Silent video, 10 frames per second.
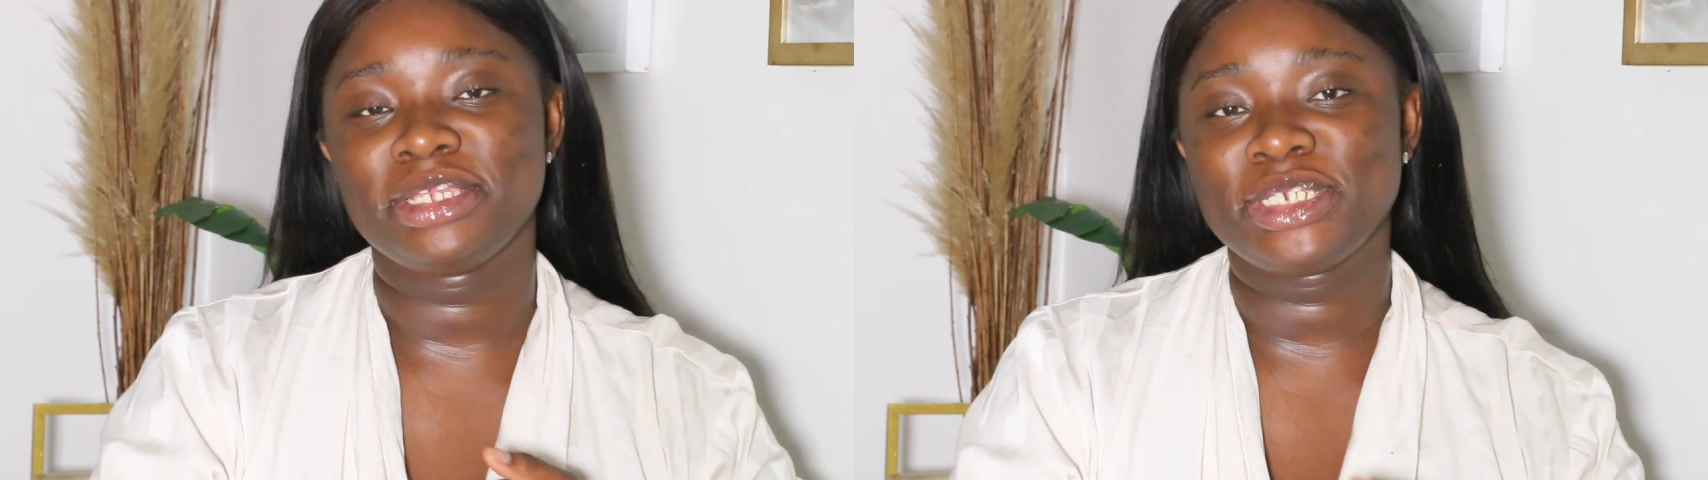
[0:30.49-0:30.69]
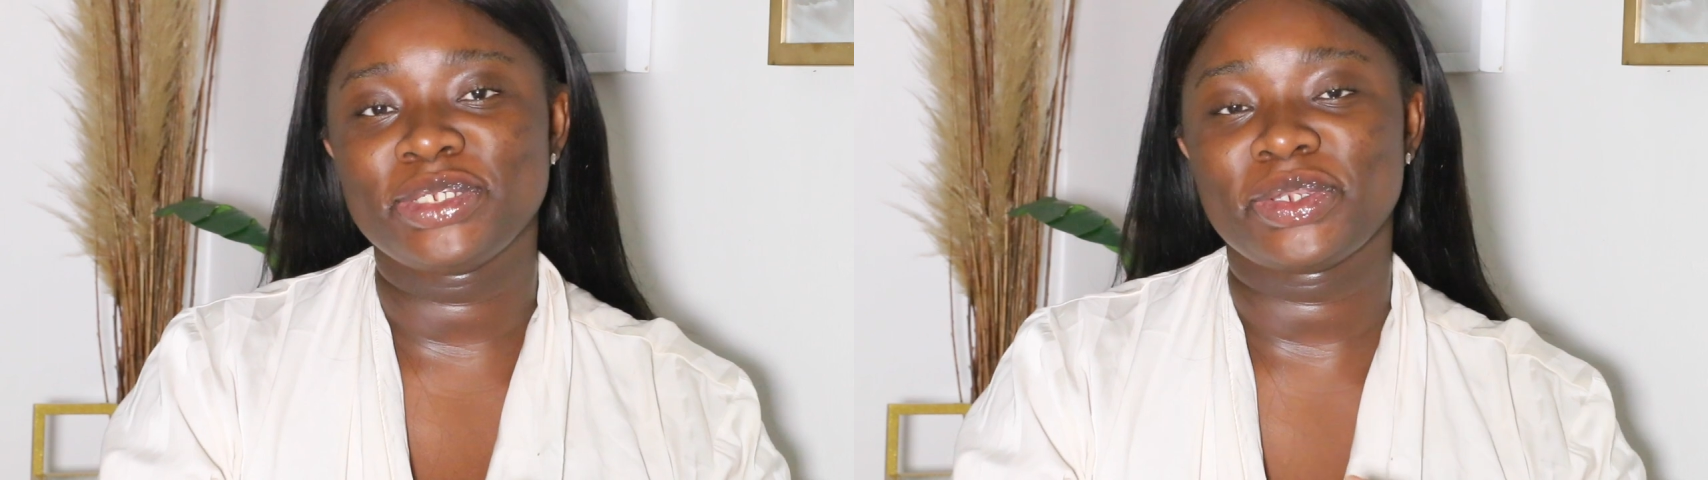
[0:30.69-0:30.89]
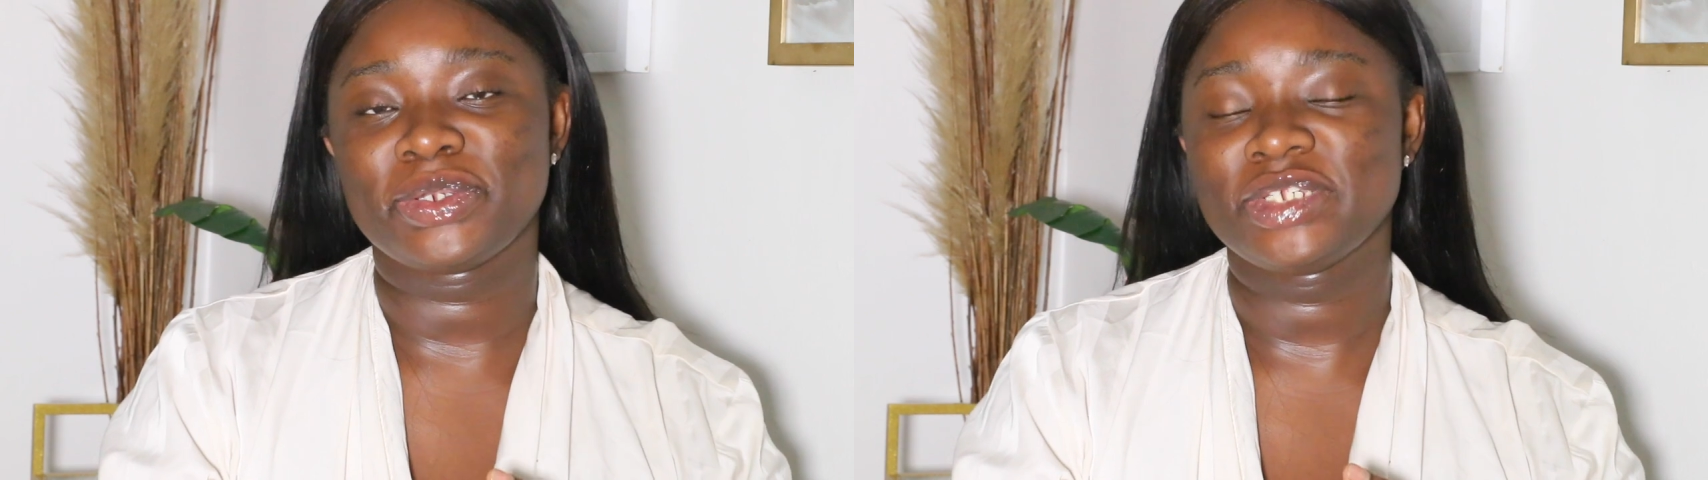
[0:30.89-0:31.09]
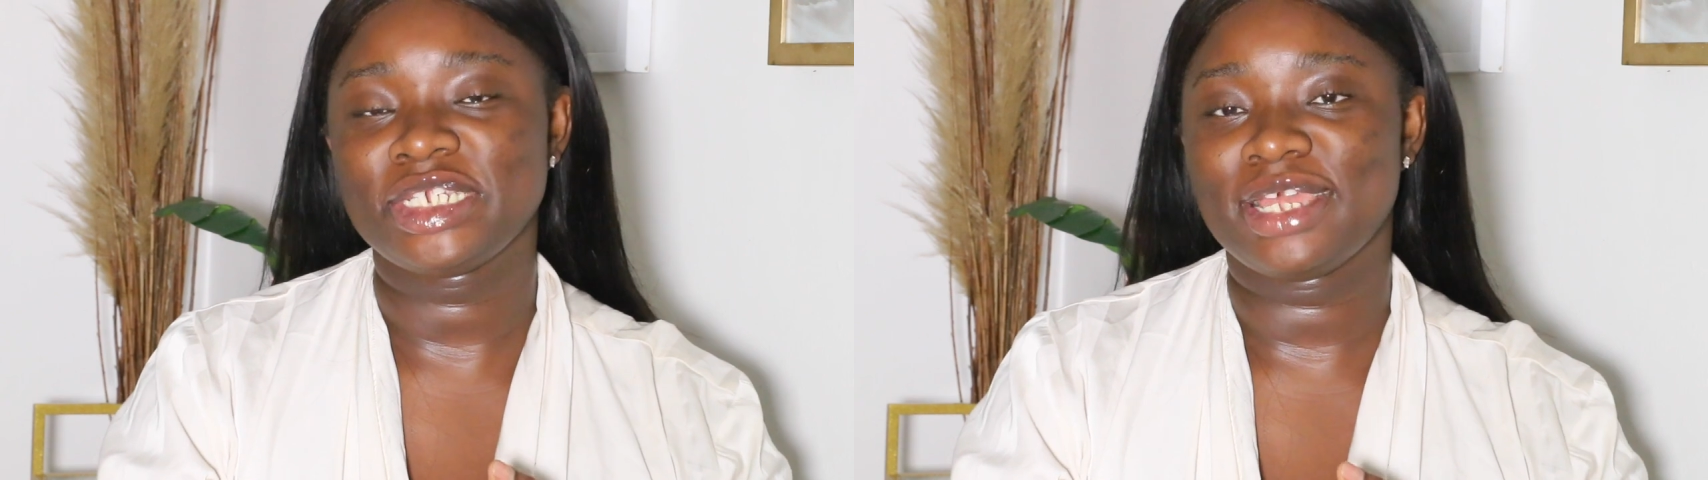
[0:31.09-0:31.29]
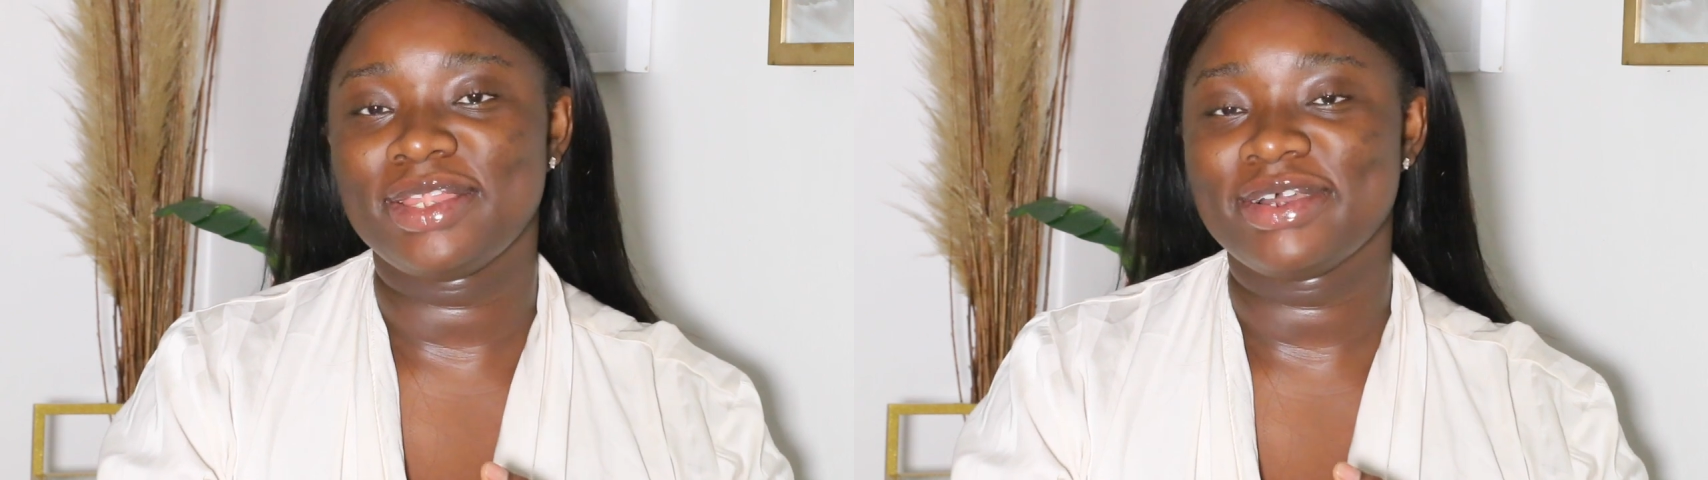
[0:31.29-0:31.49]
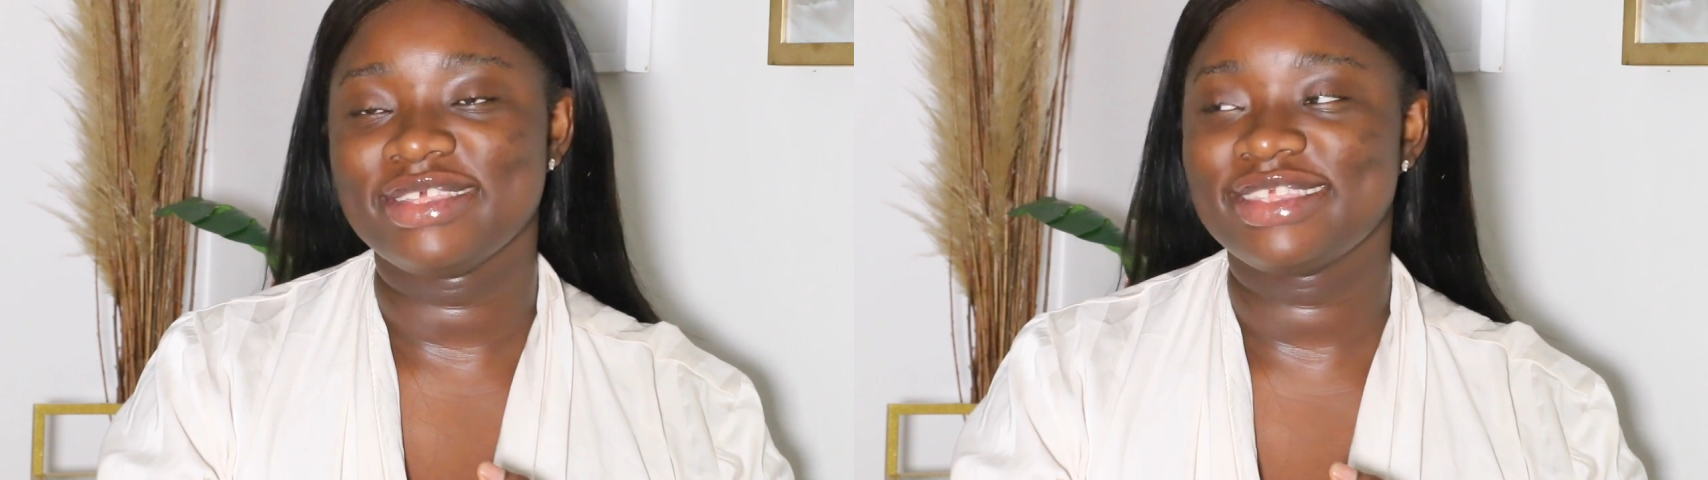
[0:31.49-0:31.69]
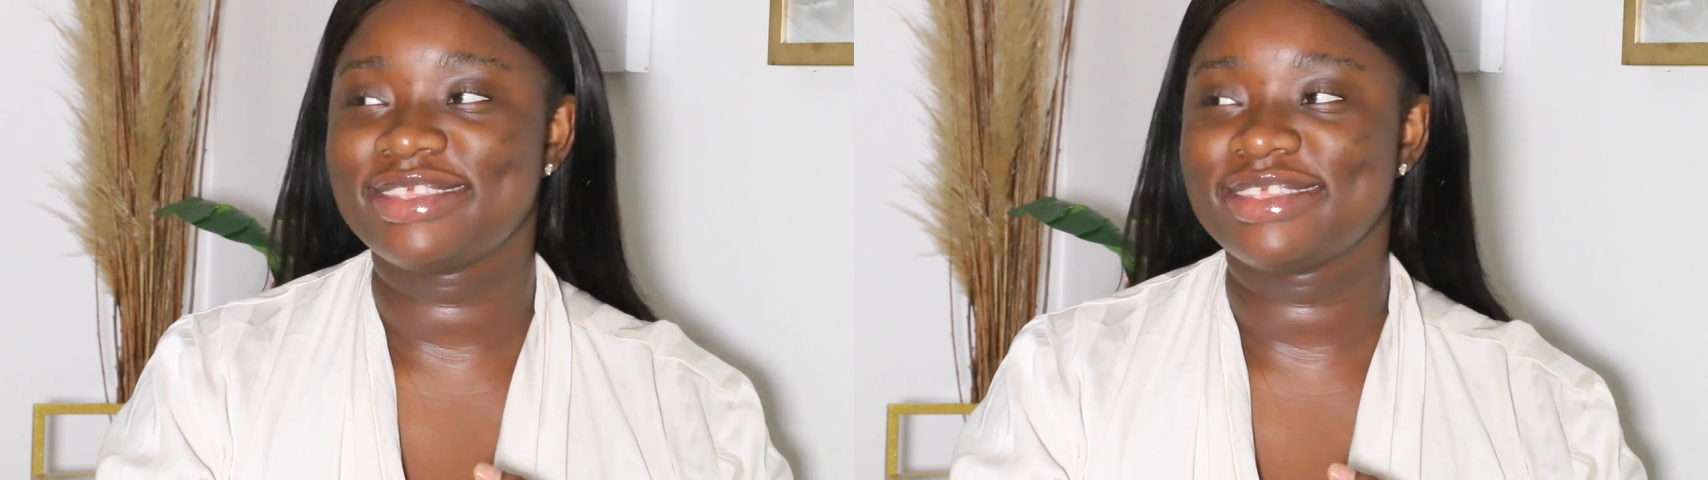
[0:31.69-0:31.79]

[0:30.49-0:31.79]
It's your girl Shana.